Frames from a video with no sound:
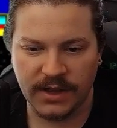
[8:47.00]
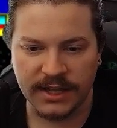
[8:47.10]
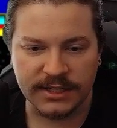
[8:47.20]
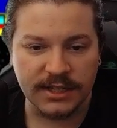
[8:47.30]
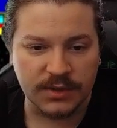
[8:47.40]

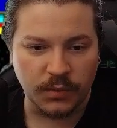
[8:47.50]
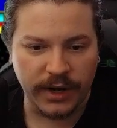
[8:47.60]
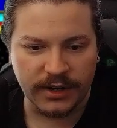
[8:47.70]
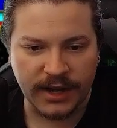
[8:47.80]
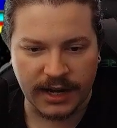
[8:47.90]
It's this
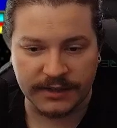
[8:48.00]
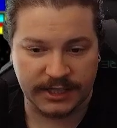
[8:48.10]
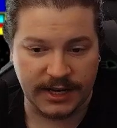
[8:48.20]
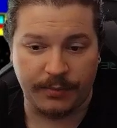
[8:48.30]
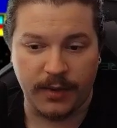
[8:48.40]
weird kind of
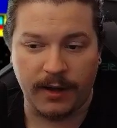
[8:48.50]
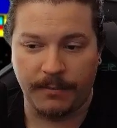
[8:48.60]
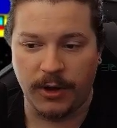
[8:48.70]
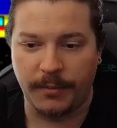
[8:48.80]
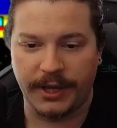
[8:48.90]
stepwell
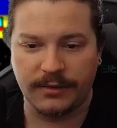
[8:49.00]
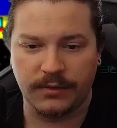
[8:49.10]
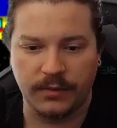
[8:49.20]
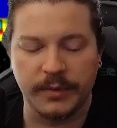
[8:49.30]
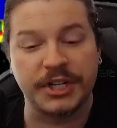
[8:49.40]
moment,
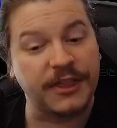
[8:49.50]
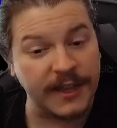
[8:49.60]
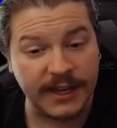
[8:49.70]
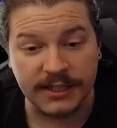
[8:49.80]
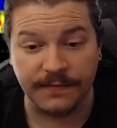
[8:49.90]
which I
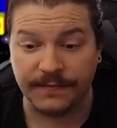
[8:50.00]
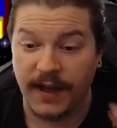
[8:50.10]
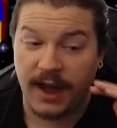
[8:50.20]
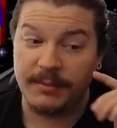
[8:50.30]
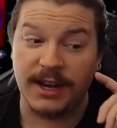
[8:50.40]
think
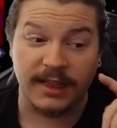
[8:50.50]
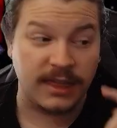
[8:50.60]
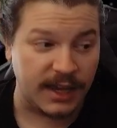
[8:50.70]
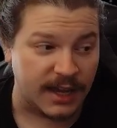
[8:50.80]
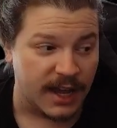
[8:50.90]
I
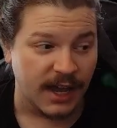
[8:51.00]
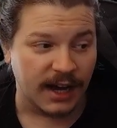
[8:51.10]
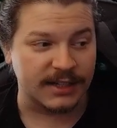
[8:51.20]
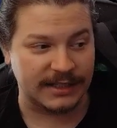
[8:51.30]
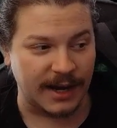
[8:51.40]
think
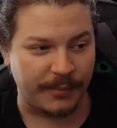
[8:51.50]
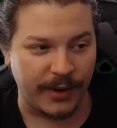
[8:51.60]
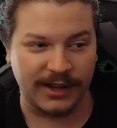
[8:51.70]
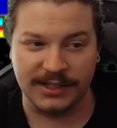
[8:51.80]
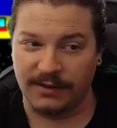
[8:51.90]
a
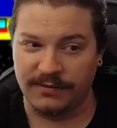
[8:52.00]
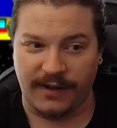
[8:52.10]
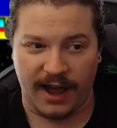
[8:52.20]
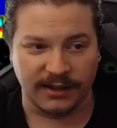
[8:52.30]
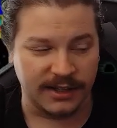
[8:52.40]
stepwell is
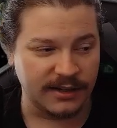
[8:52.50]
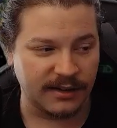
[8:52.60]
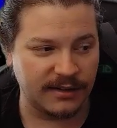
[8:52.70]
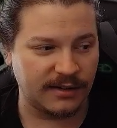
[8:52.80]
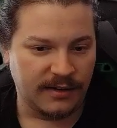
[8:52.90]

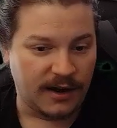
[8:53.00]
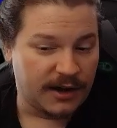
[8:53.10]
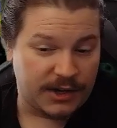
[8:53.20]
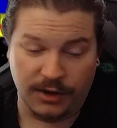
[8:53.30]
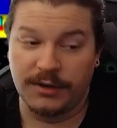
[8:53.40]

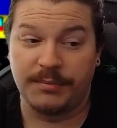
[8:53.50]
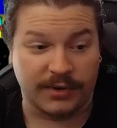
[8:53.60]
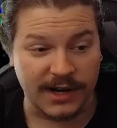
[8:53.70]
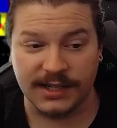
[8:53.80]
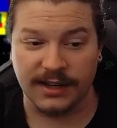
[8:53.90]
a good
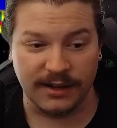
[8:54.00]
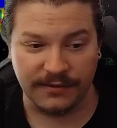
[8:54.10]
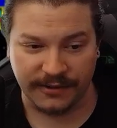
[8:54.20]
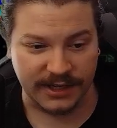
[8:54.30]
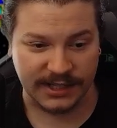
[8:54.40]

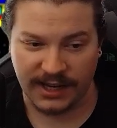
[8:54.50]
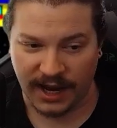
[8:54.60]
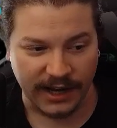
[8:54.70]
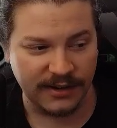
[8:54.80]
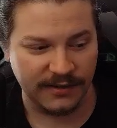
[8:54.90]
precedent for this
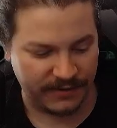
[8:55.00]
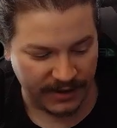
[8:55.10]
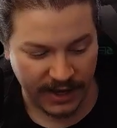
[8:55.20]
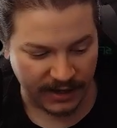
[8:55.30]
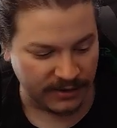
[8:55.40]
kind of
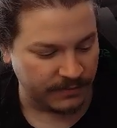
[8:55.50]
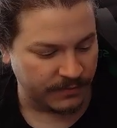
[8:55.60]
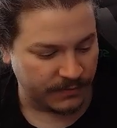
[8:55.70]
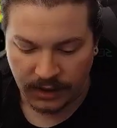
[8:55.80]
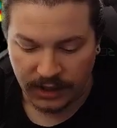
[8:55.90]
thing.
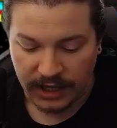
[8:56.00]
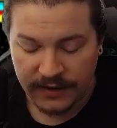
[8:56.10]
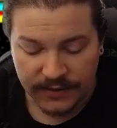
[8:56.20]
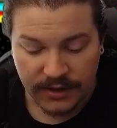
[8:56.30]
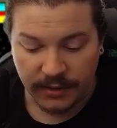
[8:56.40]

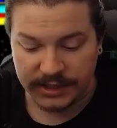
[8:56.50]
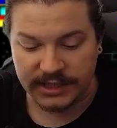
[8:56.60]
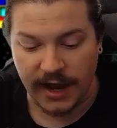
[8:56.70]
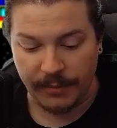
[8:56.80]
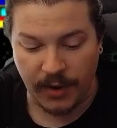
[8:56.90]
Even though a
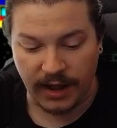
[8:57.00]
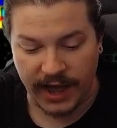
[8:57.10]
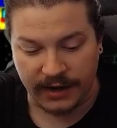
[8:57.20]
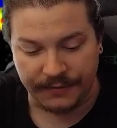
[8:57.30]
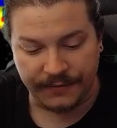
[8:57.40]
stepwell
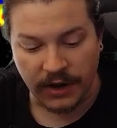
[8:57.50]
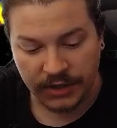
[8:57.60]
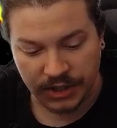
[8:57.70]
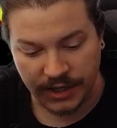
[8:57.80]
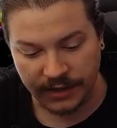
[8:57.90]
had a
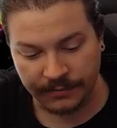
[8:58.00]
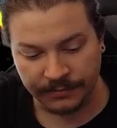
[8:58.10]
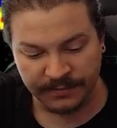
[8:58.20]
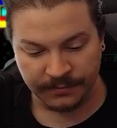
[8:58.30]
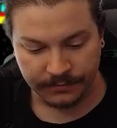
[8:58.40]

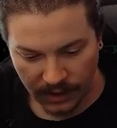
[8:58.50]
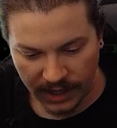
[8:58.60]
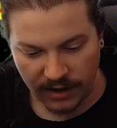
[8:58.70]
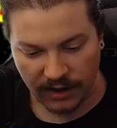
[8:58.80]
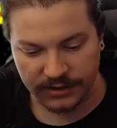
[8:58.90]
function,
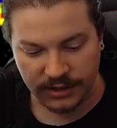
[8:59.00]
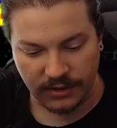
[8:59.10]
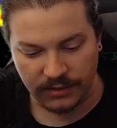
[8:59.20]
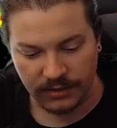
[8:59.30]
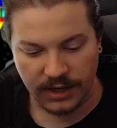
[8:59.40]
it
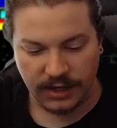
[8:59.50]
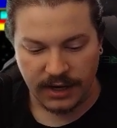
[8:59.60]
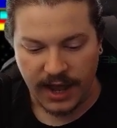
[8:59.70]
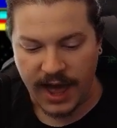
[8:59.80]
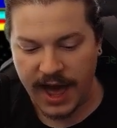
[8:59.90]
also
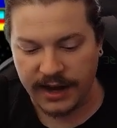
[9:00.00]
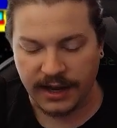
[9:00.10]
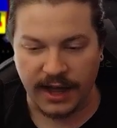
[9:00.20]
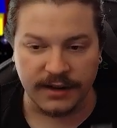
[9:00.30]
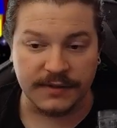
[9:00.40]
had
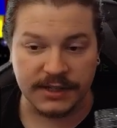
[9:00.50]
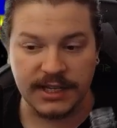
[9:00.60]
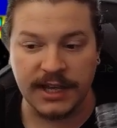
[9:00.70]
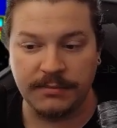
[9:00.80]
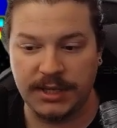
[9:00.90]
a kind of
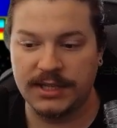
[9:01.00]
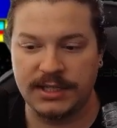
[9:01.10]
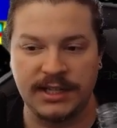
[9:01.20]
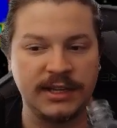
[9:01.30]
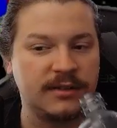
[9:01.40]
C and B
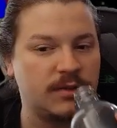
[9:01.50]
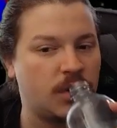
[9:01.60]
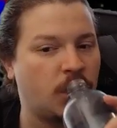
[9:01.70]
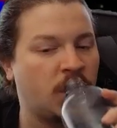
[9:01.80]
scene